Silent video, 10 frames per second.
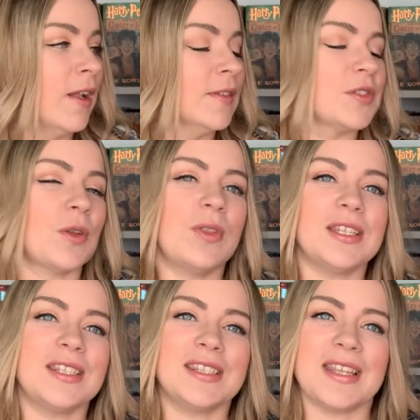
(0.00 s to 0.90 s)
So
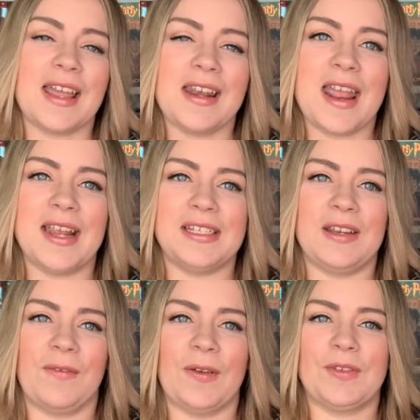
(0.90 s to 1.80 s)
this is set in
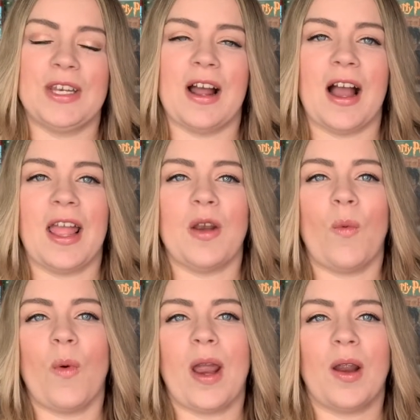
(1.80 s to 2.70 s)
1859
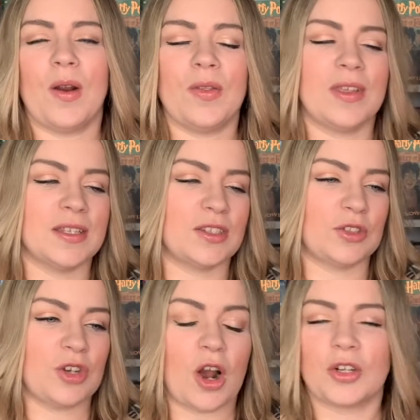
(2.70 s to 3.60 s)
where this
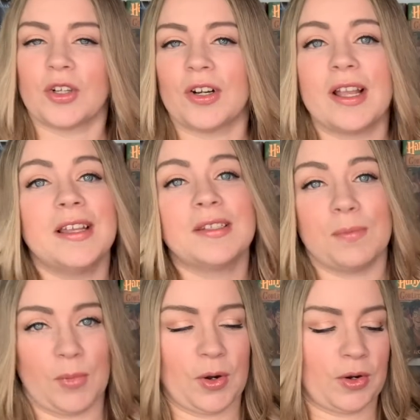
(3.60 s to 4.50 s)
doctor is
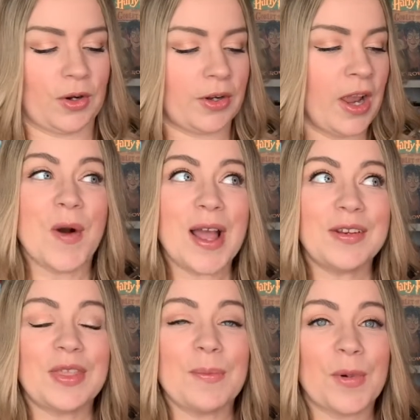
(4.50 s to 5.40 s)
murdered.
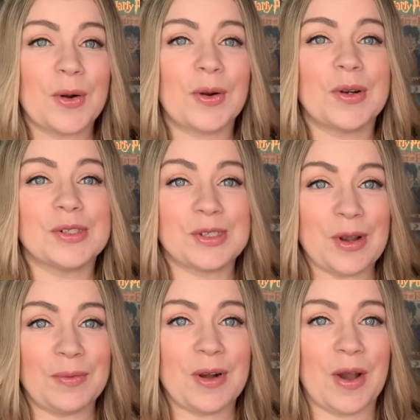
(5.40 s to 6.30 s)
What the murderers
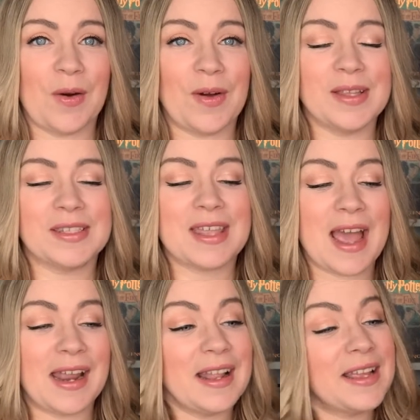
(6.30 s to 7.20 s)
don't know is
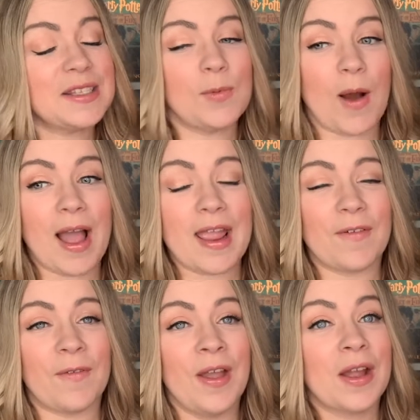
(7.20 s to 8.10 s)
that his
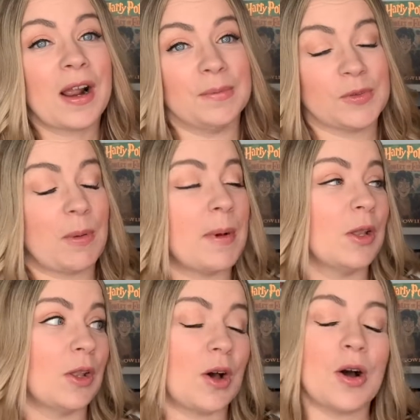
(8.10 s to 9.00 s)
wife comes from a
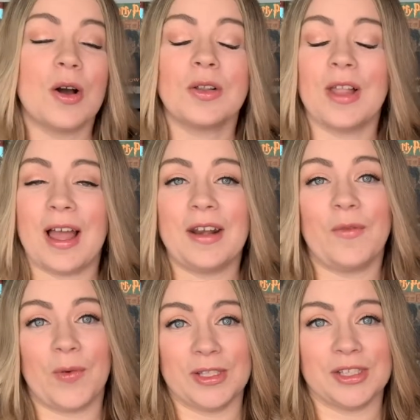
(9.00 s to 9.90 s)
long line
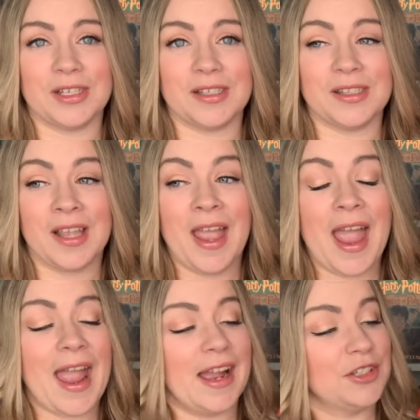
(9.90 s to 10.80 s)
of witches
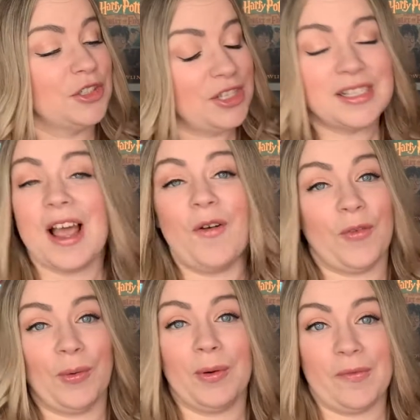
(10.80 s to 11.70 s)
and she's out
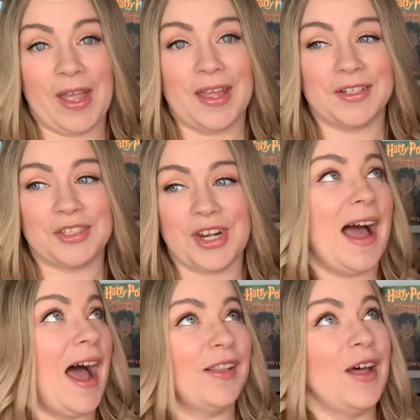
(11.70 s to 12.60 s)
for revenge.
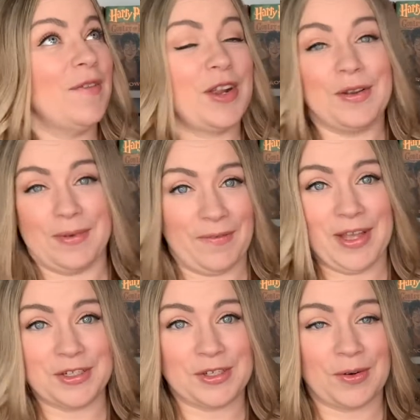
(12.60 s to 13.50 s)
I love a good
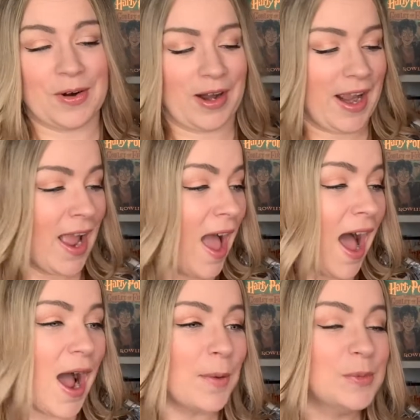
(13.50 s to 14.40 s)
revenge story.
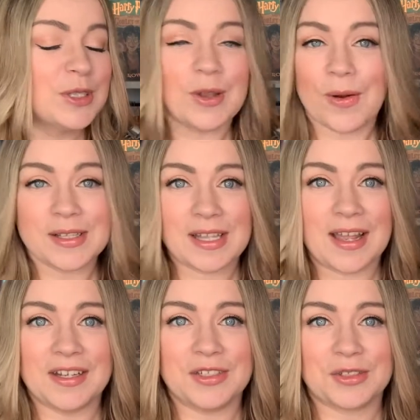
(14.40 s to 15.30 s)
I'm so
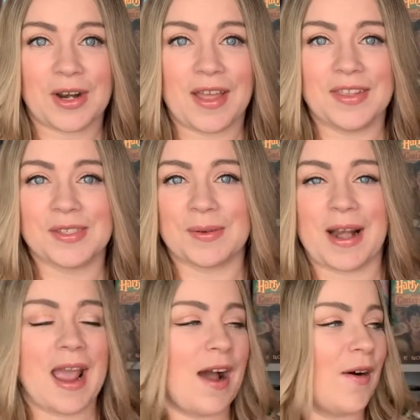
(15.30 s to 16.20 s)
excited to try this
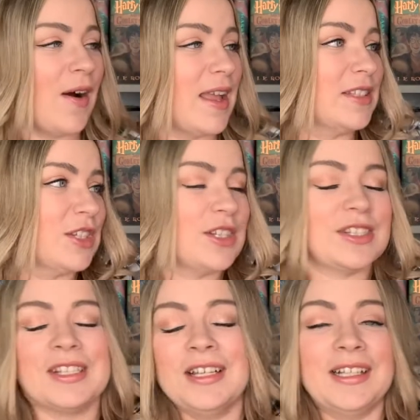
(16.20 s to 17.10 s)
one out. It
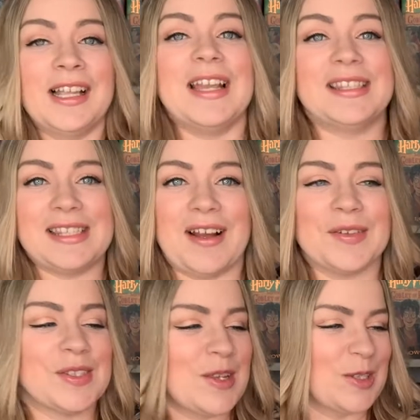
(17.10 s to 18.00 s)

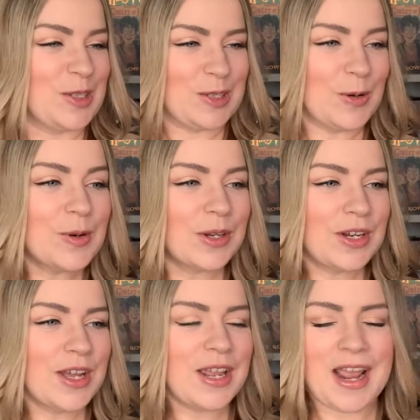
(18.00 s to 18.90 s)
sounds so
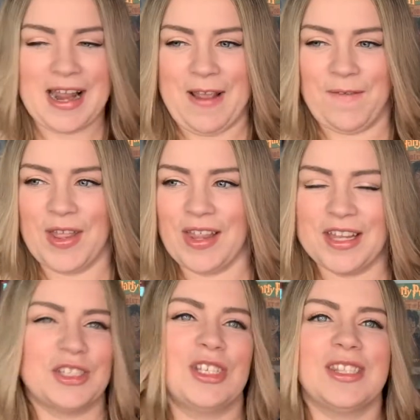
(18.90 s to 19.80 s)
good and I feel
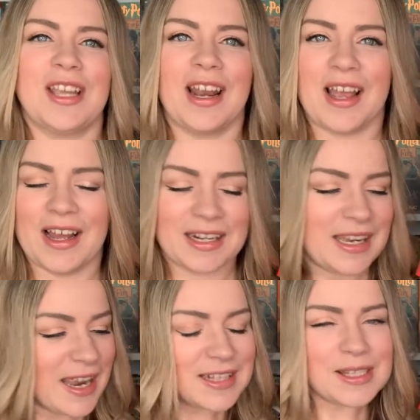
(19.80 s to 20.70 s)
like she's gonna
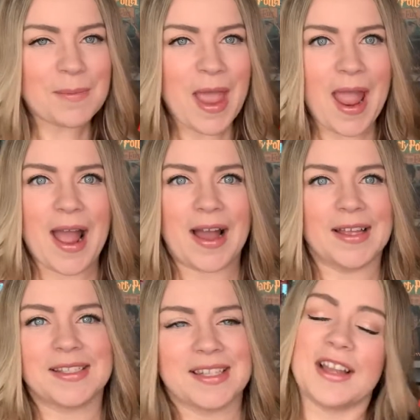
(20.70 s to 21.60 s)
kick some
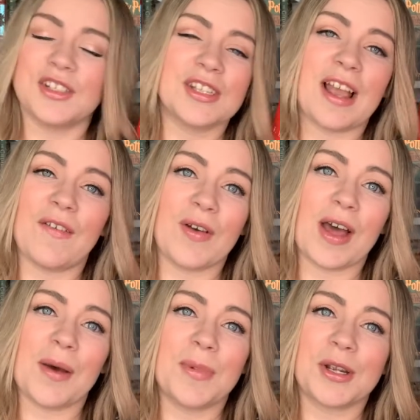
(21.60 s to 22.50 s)
ass. I just
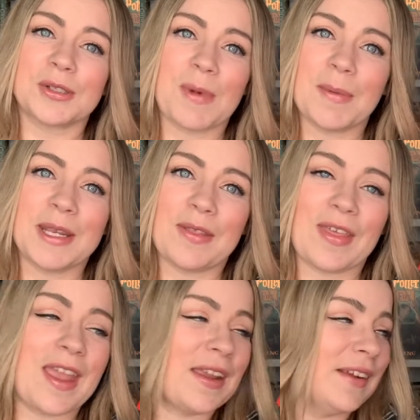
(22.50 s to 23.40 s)
have Bookish Mommy to
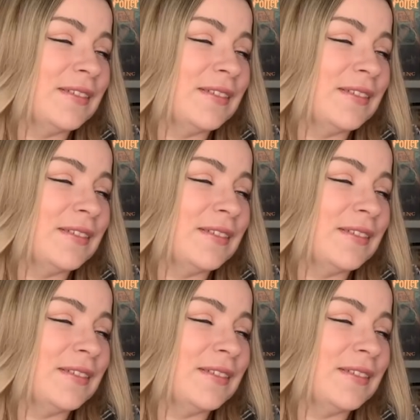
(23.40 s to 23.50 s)
thank